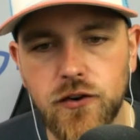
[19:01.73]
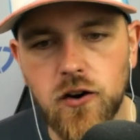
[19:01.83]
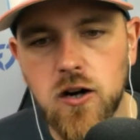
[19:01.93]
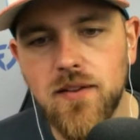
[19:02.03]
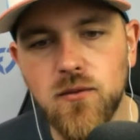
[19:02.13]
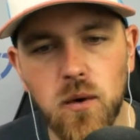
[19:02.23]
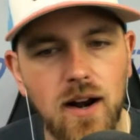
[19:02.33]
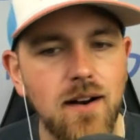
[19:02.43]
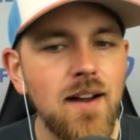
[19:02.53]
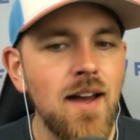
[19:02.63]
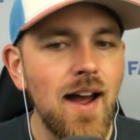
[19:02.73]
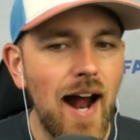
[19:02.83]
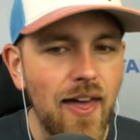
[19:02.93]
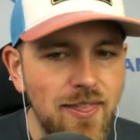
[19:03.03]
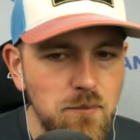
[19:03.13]
tournaments where
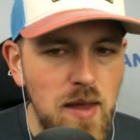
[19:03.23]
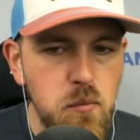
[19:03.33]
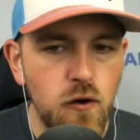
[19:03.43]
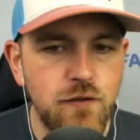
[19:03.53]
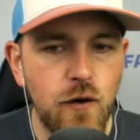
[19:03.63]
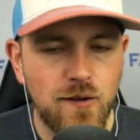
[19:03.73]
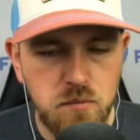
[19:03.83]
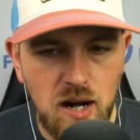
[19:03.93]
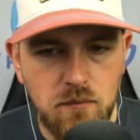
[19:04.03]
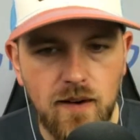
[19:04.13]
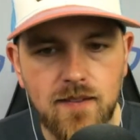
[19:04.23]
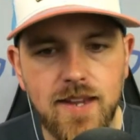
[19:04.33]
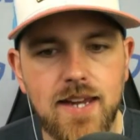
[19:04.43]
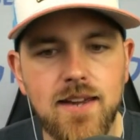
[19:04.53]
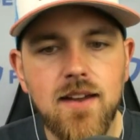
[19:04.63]
I think people focus
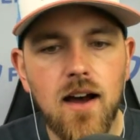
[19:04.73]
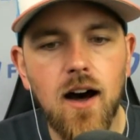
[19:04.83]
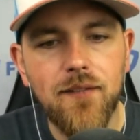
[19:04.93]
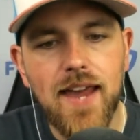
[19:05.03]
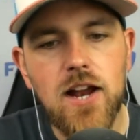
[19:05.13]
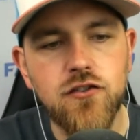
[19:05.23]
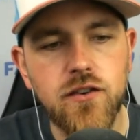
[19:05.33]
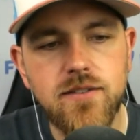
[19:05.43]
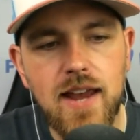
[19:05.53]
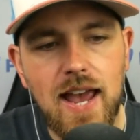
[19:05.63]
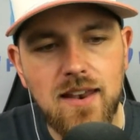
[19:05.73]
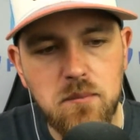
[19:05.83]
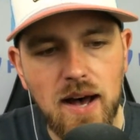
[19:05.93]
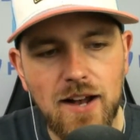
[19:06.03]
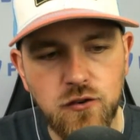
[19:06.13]
primarily on the Angels and the
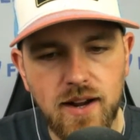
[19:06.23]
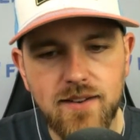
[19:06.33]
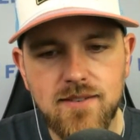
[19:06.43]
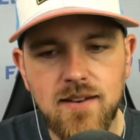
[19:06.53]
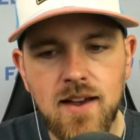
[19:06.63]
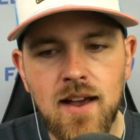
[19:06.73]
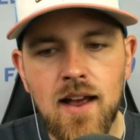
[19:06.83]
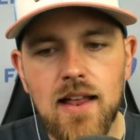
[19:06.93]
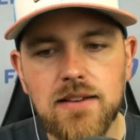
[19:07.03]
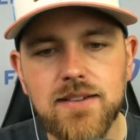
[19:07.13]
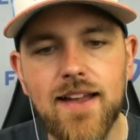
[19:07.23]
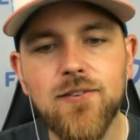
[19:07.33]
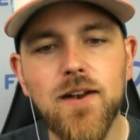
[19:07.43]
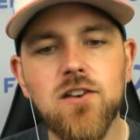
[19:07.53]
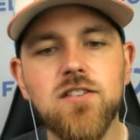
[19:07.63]
Padres. Let's
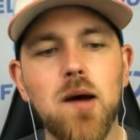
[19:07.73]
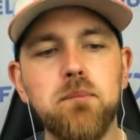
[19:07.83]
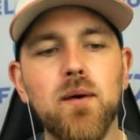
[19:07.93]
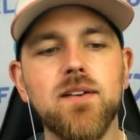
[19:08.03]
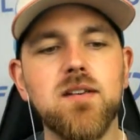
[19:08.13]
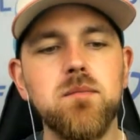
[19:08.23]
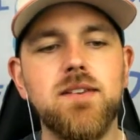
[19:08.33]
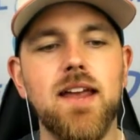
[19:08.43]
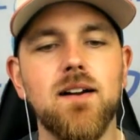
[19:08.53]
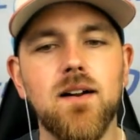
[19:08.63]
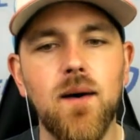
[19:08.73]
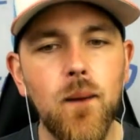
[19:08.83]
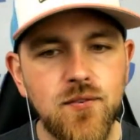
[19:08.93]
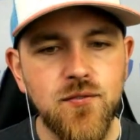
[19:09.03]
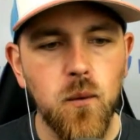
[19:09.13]
finish up here with some dinger
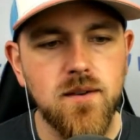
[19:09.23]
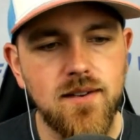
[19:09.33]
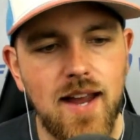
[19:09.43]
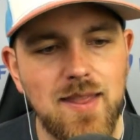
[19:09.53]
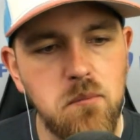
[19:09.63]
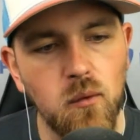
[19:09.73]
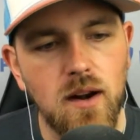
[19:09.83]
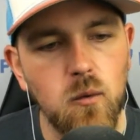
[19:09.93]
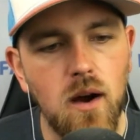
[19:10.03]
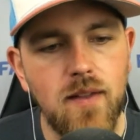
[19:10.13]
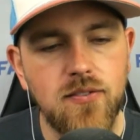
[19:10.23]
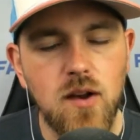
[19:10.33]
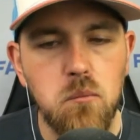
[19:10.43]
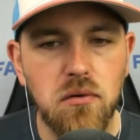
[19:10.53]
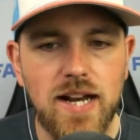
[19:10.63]
calls for today. The boring one, let's go
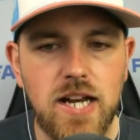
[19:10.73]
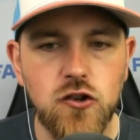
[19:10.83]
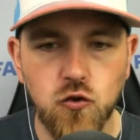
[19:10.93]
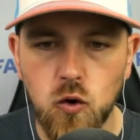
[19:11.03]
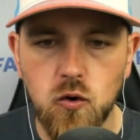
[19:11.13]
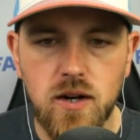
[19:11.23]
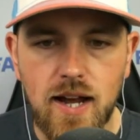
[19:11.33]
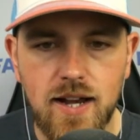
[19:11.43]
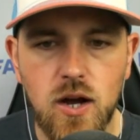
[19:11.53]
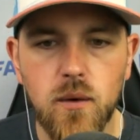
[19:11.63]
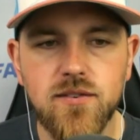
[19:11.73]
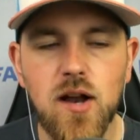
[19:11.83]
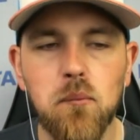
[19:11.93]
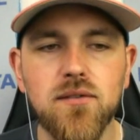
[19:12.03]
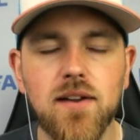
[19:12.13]
Brandon Drury. I know his
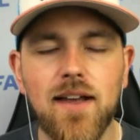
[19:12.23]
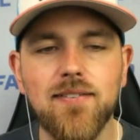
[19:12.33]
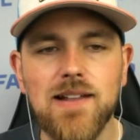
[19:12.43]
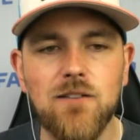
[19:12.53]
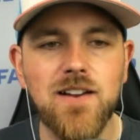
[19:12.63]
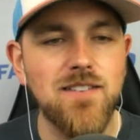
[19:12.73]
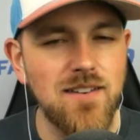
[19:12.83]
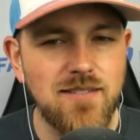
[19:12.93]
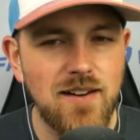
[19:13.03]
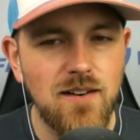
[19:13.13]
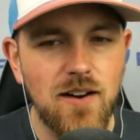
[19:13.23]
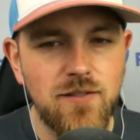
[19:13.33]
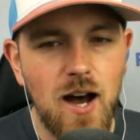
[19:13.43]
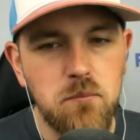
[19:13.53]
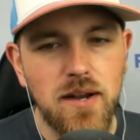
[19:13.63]
numbers against lefties this year have
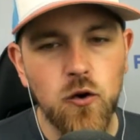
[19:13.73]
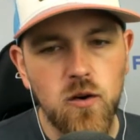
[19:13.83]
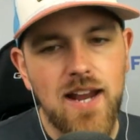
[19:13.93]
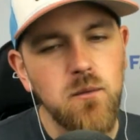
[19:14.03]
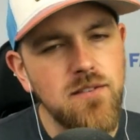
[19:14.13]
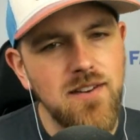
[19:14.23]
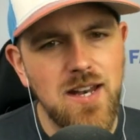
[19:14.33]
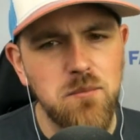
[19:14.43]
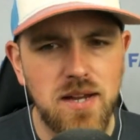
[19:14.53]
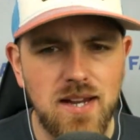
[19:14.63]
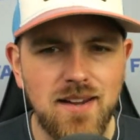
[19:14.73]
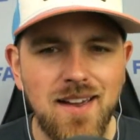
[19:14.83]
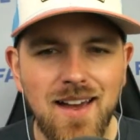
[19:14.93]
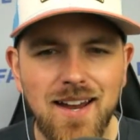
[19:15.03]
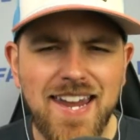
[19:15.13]
not been great, and we've seen him be
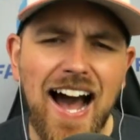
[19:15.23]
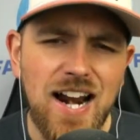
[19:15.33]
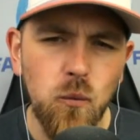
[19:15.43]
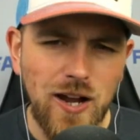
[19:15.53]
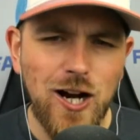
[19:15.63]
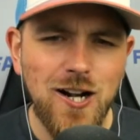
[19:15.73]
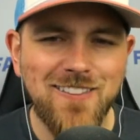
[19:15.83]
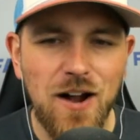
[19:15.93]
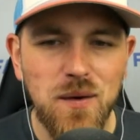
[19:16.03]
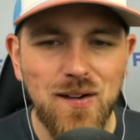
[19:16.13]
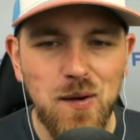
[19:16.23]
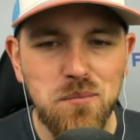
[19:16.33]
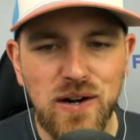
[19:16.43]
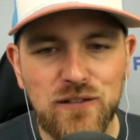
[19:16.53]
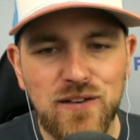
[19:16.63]
kind of weird in that regard
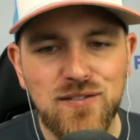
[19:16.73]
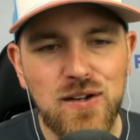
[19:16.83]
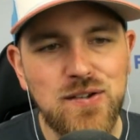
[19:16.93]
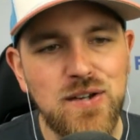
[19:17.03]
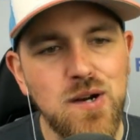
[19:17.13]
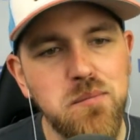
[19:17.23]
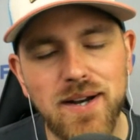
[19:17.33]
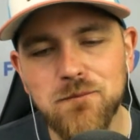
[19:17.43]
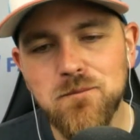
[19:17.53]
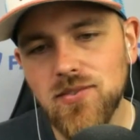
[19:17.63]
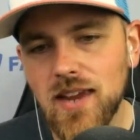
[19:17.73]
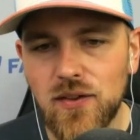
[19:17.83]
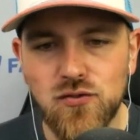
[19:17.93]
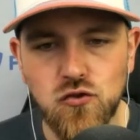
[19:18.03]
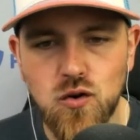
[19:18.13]
previously too, but
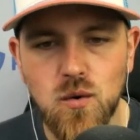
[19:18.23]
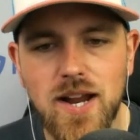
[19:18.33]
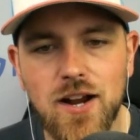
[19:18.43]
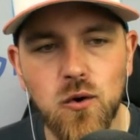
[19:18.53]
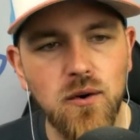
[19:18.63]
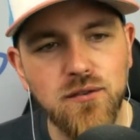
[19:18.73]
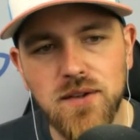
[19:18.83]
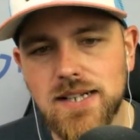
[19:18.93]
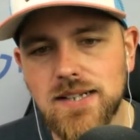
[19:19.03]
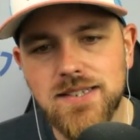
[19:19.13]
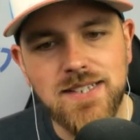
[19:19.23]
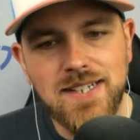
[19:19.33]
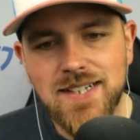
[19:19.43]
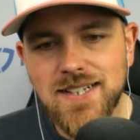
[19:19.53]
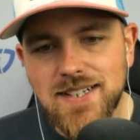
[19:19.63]
it's Drury at Coors Field.
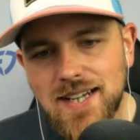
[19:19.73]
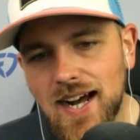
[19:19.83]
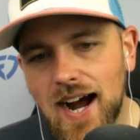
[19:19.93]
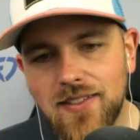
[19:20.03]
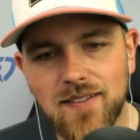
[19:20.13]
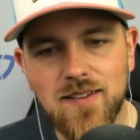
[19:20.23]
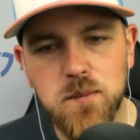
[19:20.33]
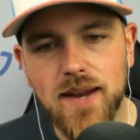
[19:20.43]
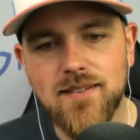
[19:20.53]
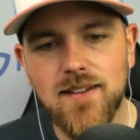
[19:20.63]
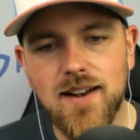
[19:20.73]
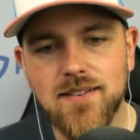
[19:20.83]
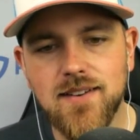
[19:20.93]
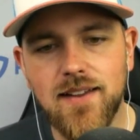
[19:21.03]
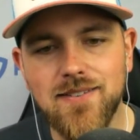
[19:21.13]
I think this makes a lot of
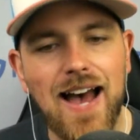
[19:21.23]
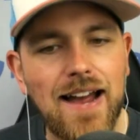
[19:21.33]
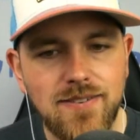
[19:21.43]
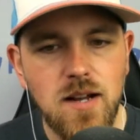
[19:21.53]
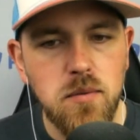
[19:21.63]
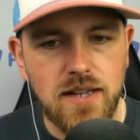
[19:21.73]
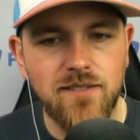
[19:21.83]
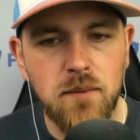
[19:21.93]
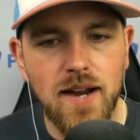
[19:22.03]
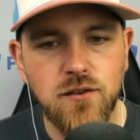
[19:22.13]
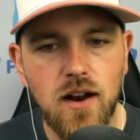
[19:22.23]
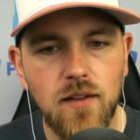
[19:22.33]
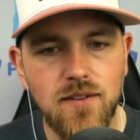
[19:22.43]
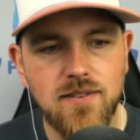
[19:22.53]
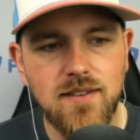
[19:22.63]
sense. I still believe in Mike Trout.
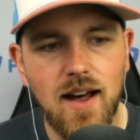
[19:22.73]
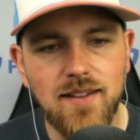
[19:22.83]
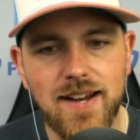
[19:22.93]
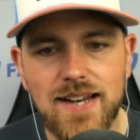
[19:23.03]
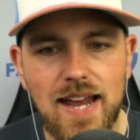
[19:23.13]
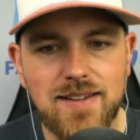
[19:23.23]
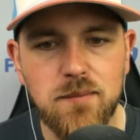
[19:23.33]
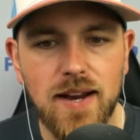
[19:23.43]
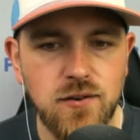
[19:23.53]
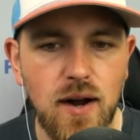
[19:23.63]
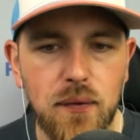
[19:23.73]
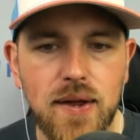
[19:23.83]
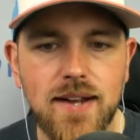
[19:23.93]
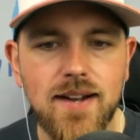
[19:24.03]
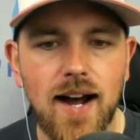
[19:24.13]
This is not like an anti-Mike Trout
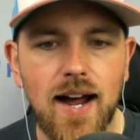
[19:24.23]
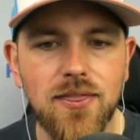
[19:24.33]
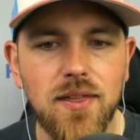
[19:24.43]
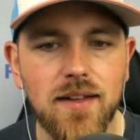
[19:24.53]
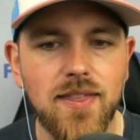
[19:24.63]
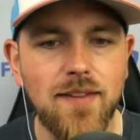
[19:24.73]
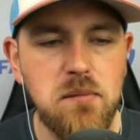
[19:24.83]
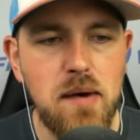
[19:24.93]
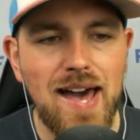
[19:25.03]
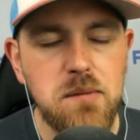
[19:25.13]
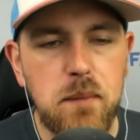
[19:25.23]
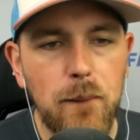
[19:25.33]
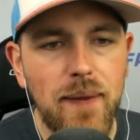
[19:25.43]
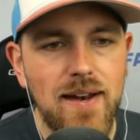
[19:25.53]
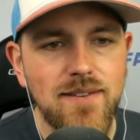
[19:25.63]
thing. I think that the batted ball
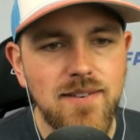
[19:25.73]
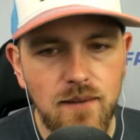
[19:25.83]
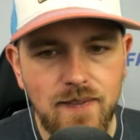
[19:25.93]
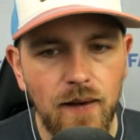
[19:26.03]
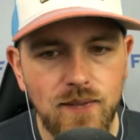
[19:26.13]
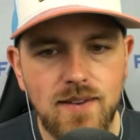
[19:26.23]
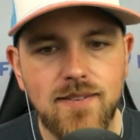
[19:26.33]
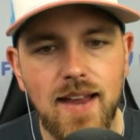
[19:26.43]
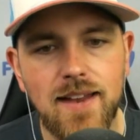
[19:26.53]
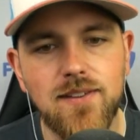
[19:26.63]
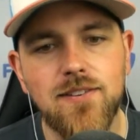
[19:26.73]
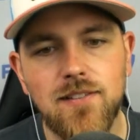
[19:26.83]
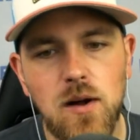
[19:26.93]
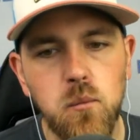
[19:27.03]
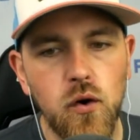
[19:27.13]
data still tells us that the
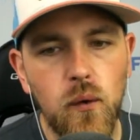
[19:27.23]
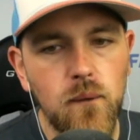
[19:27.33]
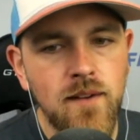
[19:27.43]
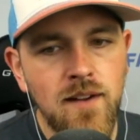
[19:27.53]
slump will